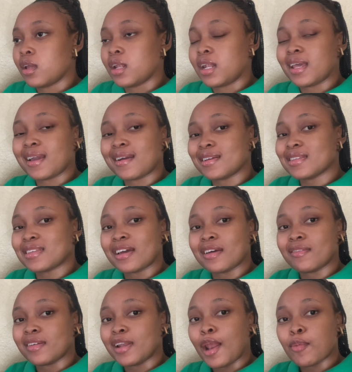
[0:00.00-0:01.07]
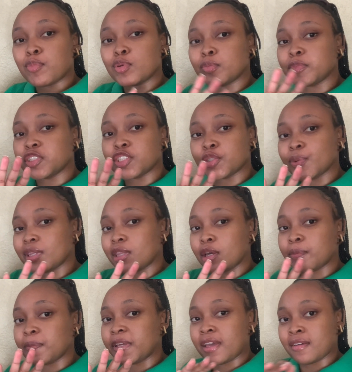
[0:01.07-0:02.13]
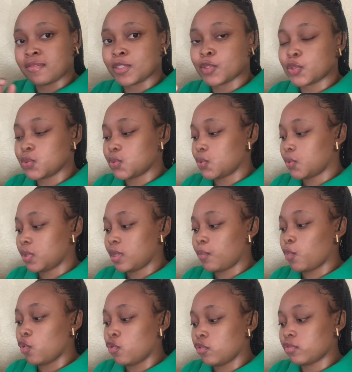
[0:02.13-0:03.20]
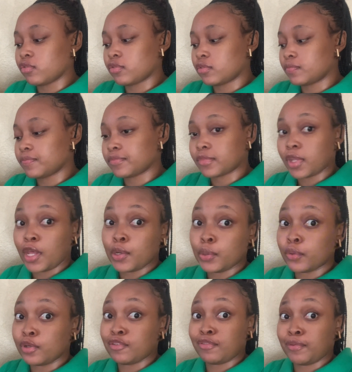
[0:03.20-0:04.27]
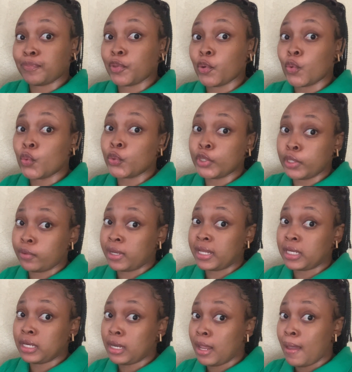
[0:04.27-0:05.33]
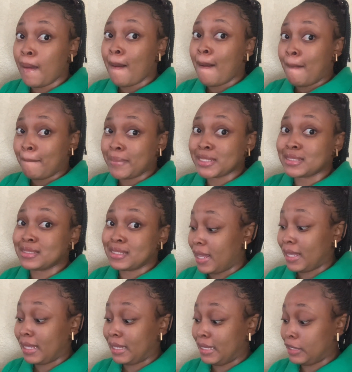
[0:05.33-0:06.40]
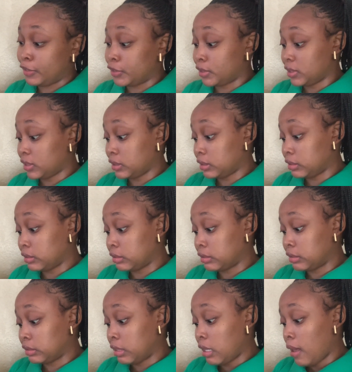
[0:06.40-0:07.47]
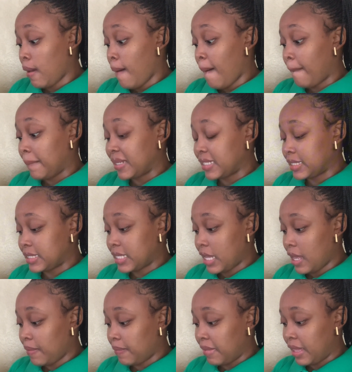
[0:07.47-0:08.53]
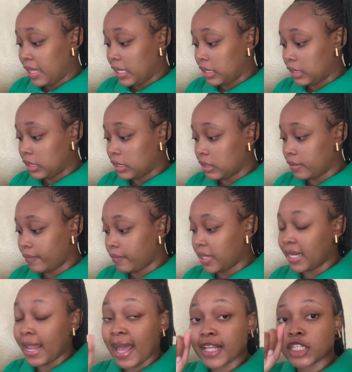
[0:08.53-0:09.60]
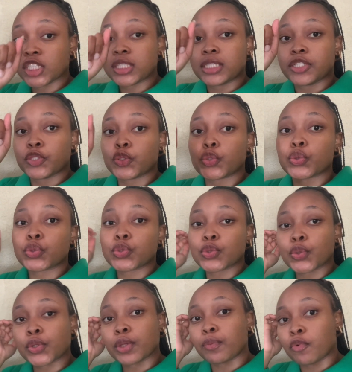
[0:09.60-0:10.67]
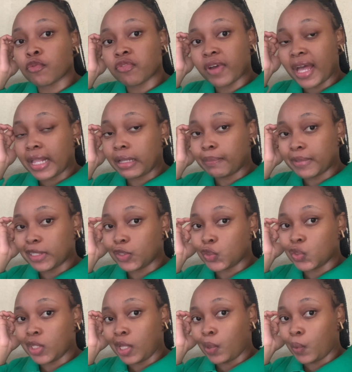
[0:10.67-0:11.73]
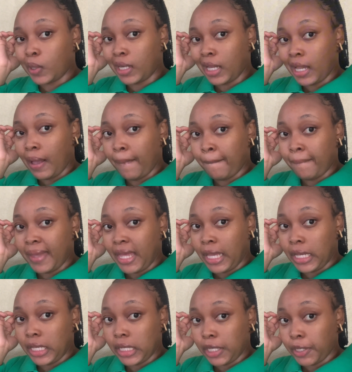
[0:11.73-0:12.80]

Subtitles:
Like, not have a lot of manager without me having to soak them off. I don't know if I'm the only one, but I hate it. But damn, man, but yeah, I just need to soak them off. God, but I'll do that when I come back.